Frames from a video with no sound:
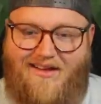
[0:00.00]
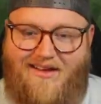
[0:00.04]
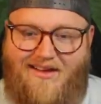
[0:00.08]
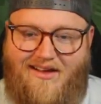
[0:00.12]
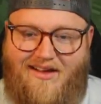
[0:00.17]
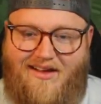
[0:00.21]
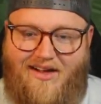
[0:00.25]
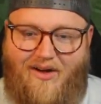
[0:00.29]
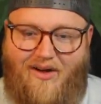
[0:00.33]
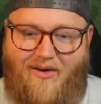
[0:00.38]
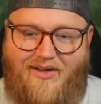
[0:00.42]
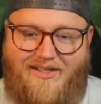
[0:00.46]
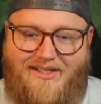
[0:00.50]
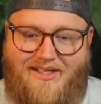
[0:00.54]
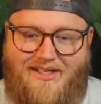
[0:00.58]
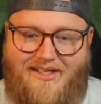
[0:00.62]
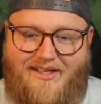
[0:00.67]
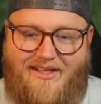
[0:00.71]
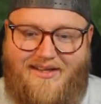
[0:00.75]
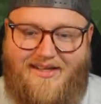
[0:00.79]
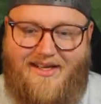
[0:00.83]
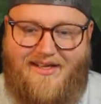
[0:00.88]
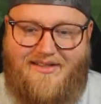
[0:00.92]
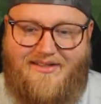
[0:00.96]
Oh, he did
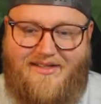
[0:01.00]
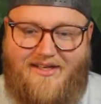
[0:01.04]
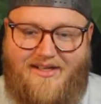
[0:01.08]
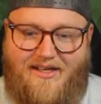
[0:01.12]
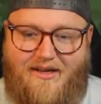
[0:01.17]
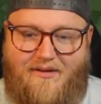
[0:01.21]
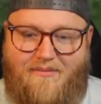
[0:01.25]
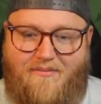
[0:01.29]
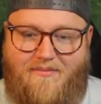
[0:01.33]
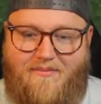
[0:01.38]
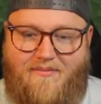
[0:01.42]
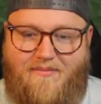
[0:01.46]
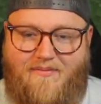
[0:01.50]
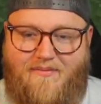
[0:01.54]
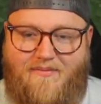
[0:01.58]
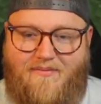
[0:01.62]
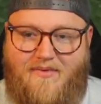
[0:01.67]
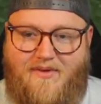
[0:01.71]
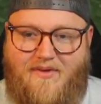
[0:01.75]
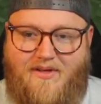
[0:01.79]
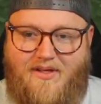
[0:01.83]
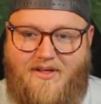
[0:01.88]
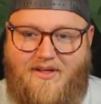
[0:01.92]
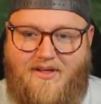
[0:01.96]
it that time.
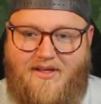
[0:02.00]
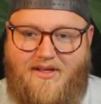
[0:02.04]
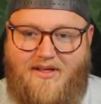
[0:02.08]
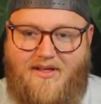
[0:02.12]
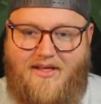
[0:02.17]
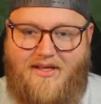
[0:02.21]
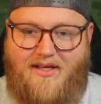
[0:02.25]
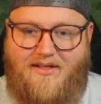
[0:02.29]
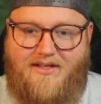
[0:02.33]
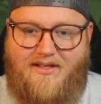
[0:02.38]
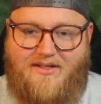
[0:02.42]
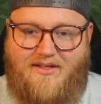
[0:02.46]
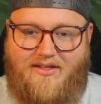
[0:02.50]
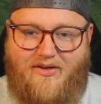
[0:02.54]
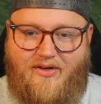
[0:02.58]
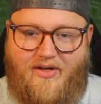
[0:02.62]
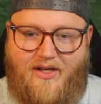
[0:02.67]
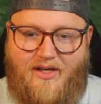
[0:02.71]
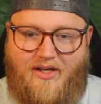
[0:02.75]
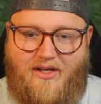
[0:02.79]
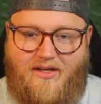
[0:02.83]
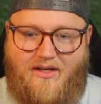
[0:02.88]
He did do it.